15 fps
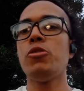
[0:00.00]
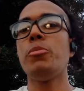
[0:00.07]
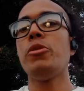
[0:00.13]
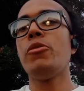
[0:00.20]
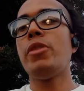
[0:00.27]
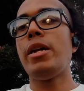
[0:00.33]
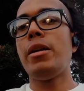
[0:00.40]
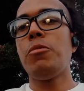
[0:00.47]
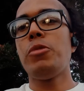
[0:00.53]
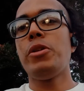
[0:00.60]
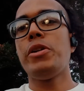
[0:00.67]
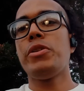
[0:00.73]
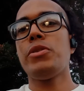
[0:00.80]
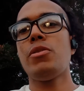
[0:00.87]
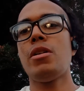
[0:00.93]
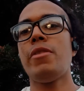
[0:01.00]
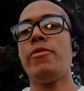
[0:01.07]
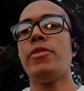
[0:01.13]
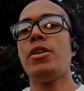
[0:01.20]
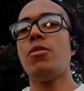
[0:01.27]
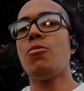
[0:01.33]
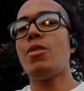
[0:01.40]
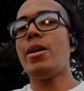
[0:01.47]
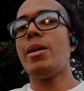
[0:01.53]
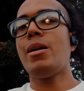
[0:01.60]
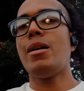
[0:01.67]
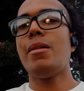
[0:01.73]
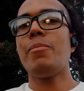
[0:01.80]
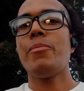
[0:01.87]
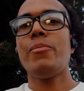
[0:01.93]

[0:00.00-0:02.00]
moon anyway, so I figure why not?